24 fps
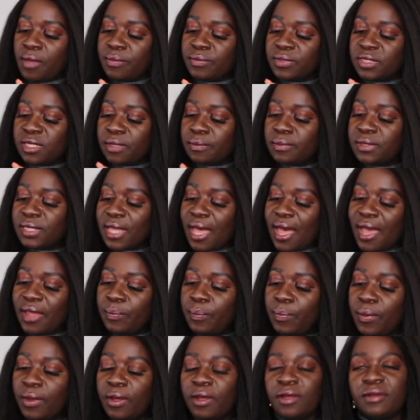some
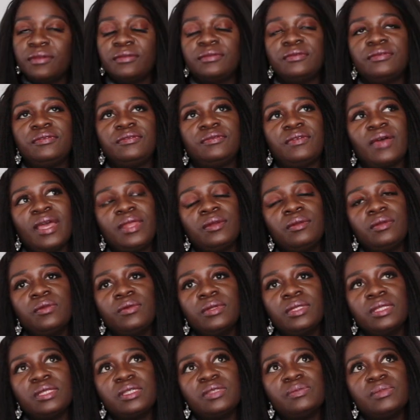type of, I don't know
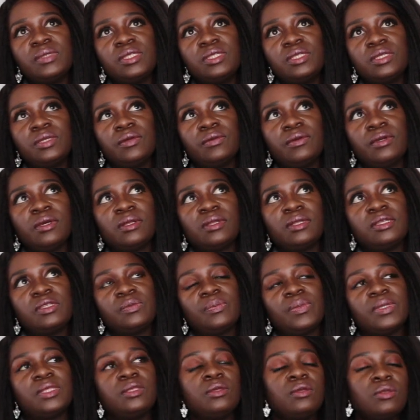what this material is,
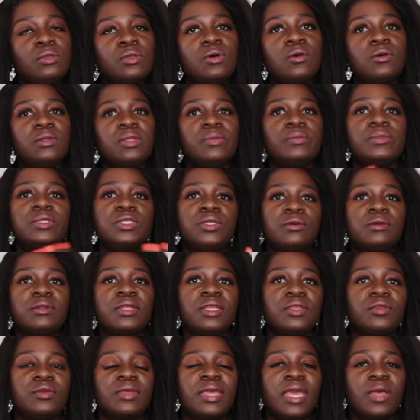but you know the material
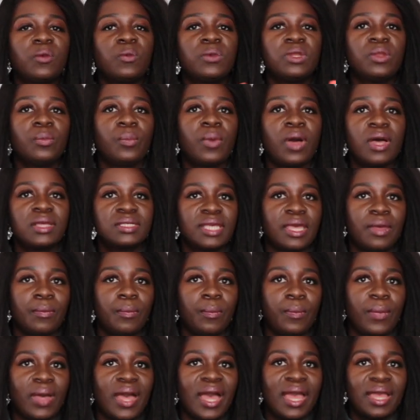that you get with the
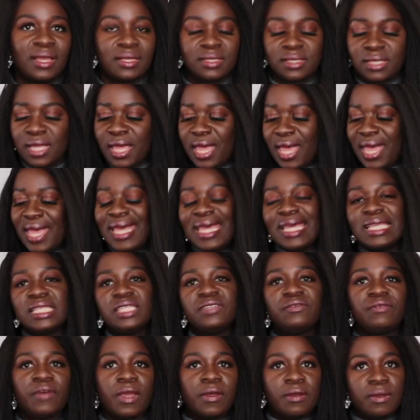basket bags. It's
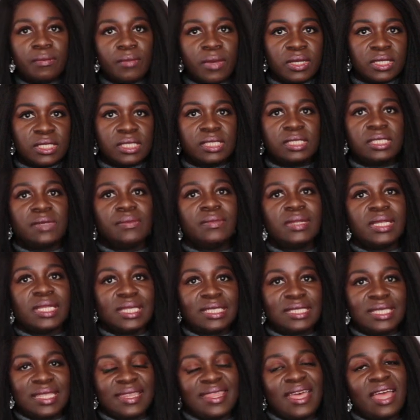very much similar
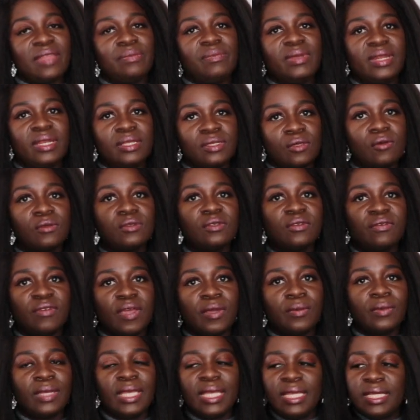to that, but it's also
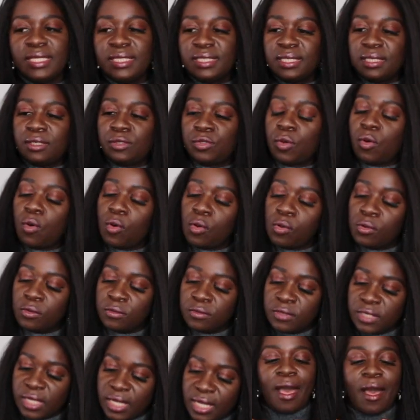very easy to
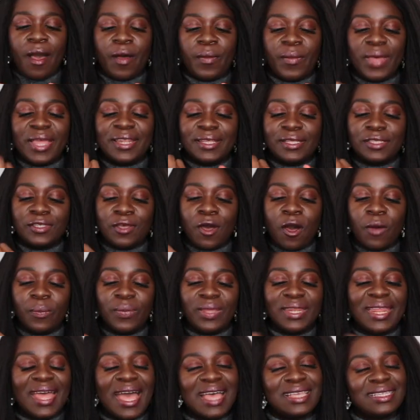hold. At the top,
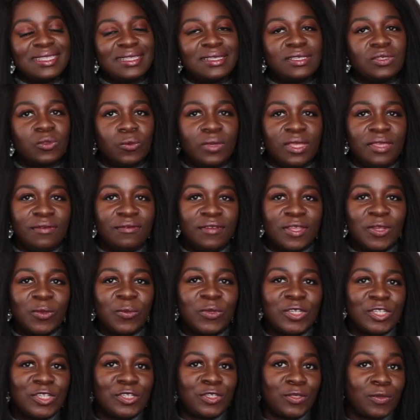it has this weaving,
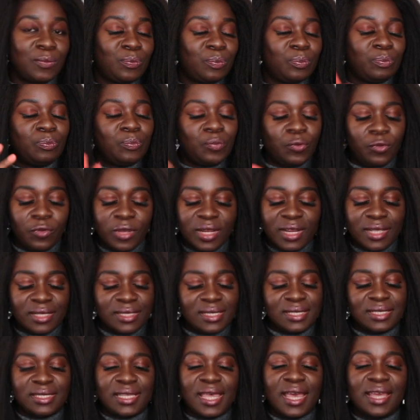which is a pretty
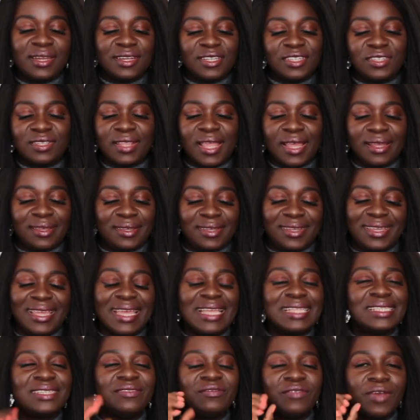design. It's like,
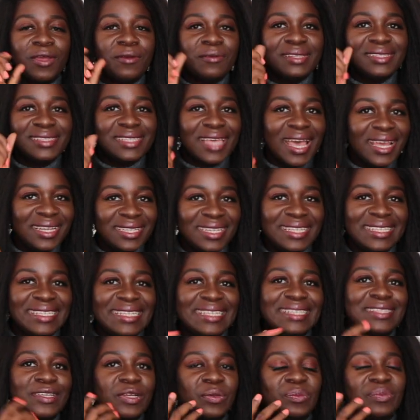it's a very tiny
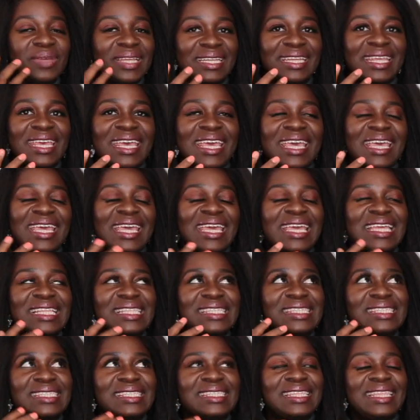detail, but
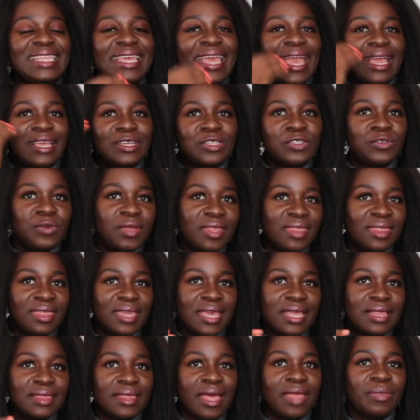it's the extra
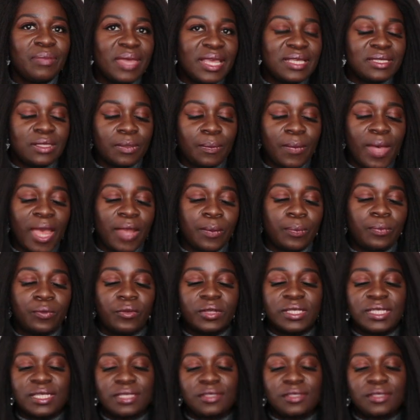thing that makes the bag pretty.